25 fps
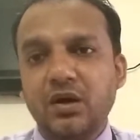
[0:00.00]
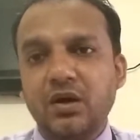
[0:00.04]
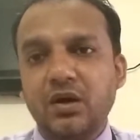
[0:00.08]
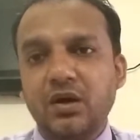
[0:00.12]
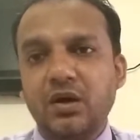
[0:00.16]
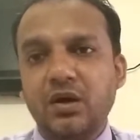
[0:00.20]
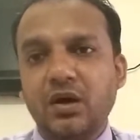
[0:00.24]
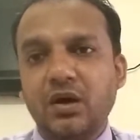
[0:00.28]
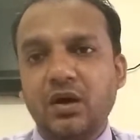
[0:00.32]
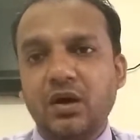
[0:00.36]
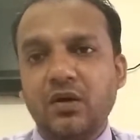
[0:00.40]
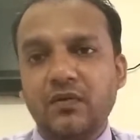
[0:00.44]

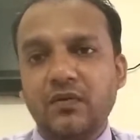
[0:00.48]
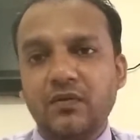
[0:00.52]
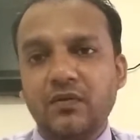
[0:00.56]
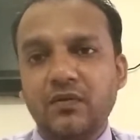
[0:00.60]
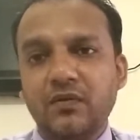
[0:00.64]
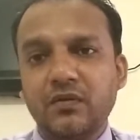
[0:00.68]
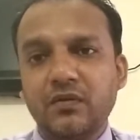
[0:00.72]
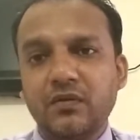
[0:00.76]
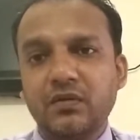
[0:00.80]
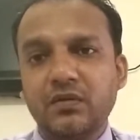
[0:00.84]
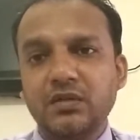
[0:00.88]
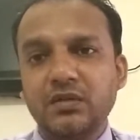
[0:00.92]
of
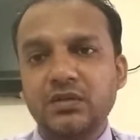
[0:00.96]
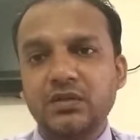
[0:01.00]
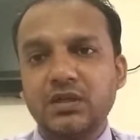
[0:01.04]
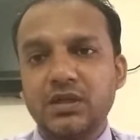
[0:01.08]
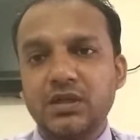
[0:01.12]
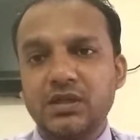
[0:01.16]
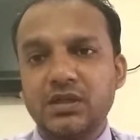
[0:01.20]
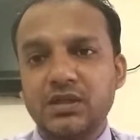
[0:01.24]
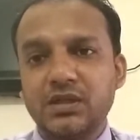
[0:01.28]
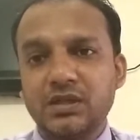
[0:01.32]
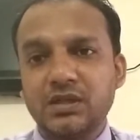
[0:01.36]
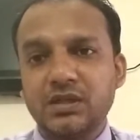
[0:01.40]
the
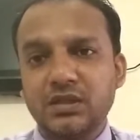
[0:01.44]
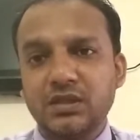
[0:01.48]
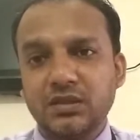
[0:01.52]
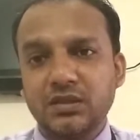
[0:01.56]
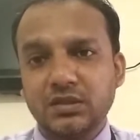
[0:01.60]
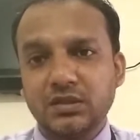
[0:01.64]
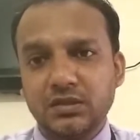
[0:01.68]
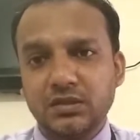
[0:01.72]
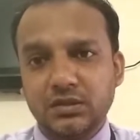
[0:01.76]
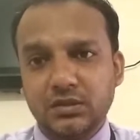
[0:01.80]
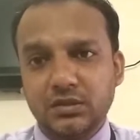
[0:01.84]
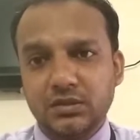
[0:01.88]

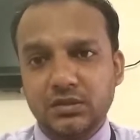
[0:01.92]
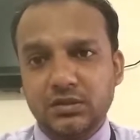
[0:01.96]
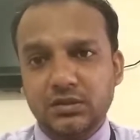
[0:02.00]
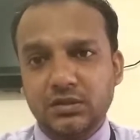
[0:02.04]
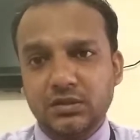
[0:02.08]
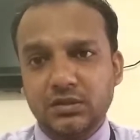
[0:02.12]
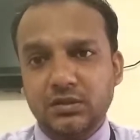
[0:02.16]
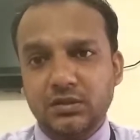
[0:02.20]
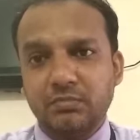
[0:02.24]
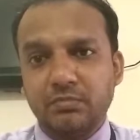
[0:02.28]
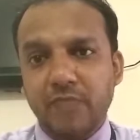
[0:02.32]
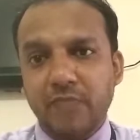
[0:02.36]

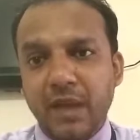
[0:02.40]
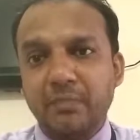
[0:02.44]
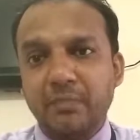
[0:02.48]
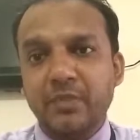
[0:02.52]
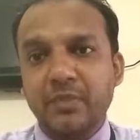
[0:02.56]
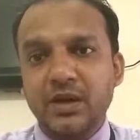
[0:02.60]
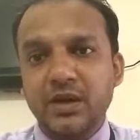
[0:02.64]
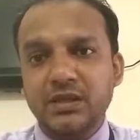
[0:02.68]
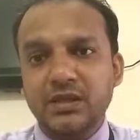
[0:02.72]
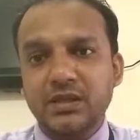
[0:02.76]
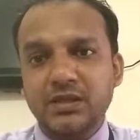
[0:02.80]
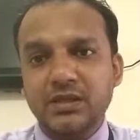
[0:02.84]

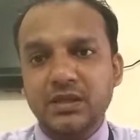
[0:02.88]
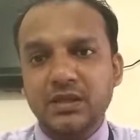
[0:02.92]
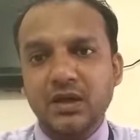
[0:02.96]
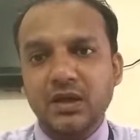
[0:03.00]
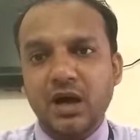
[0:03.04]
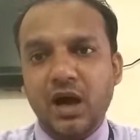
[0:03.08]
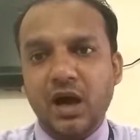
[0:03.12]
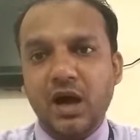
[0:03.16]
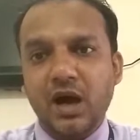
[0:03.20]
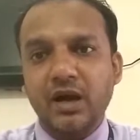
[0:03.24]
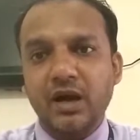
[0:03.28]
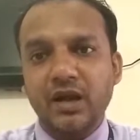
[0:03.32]
members
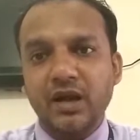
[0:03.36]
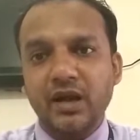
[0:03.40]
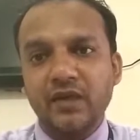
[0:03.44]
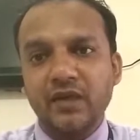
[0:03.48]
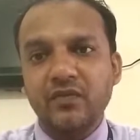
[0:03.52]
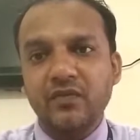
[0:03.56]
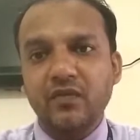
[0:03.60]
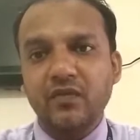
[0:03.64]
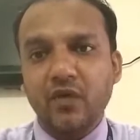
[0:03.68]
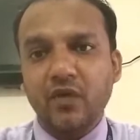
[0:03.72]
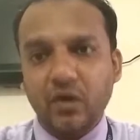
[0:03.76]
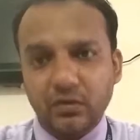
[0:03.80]
are
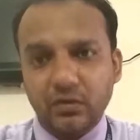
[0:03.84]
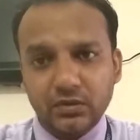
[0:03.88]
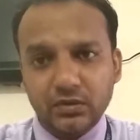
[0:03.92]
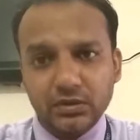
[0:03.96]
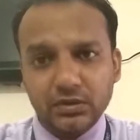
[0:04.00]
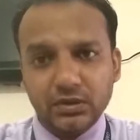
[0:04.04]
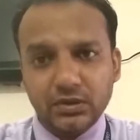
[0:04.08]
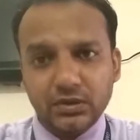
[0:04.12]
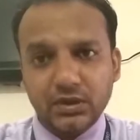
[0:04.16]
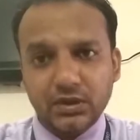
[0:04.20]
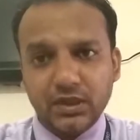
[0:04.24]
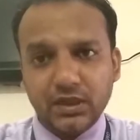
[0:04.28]
involved
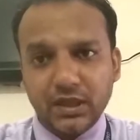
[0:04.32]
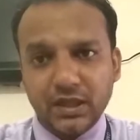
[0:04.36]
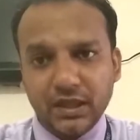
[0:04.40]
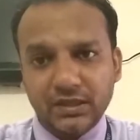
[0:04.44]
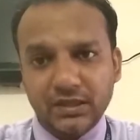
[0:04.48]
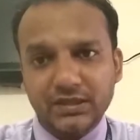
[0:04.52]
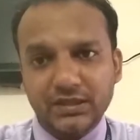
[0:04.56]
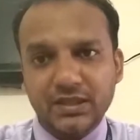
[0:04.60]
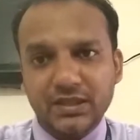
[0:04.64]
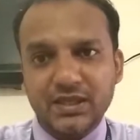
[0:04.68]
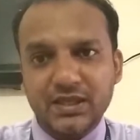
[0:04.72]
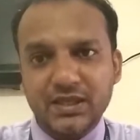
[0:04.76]

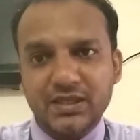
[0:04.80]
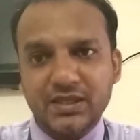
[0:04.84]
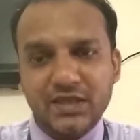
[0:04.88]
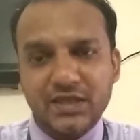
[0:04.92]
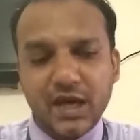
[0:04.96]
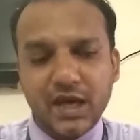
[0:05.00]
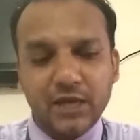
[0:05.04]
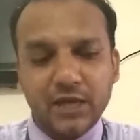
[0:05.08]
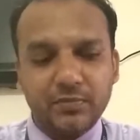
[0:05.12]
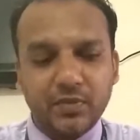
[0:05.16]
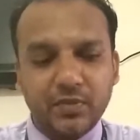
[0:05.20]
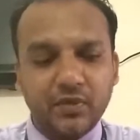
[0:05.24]
in this
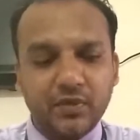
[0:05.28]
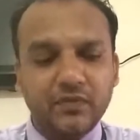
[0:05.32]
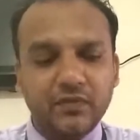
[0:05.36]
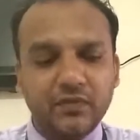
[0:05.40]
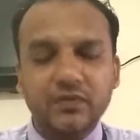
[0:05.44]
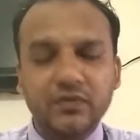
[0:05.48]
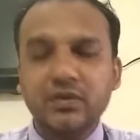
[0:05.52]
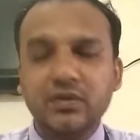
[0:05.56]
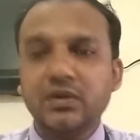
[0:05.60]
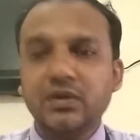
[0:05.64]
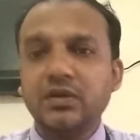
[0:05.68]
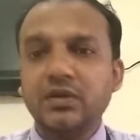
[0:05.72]
type of
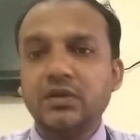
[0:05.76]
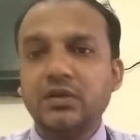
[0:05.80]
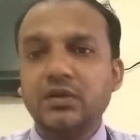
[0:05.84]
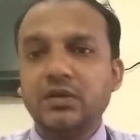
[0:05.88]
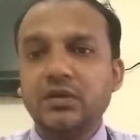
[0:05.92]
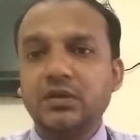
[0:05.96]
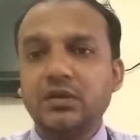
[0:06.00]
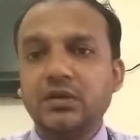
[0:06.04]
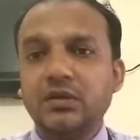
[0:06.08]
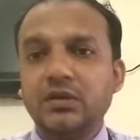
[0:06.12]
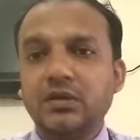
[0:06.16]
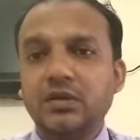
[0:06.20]

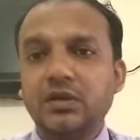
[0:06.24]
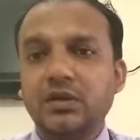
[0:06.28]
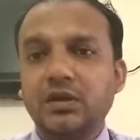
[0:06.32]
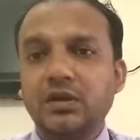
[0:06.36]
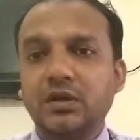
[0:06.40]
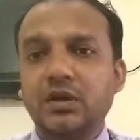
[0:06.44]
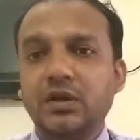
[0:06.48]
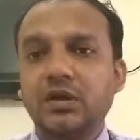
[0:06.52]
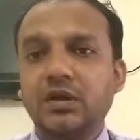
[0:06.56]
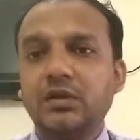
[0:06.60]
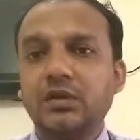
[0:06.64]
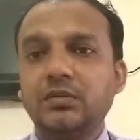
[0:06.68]

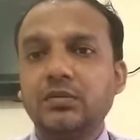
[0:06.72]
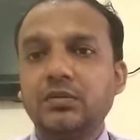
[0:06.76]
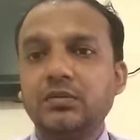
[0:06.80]
uh,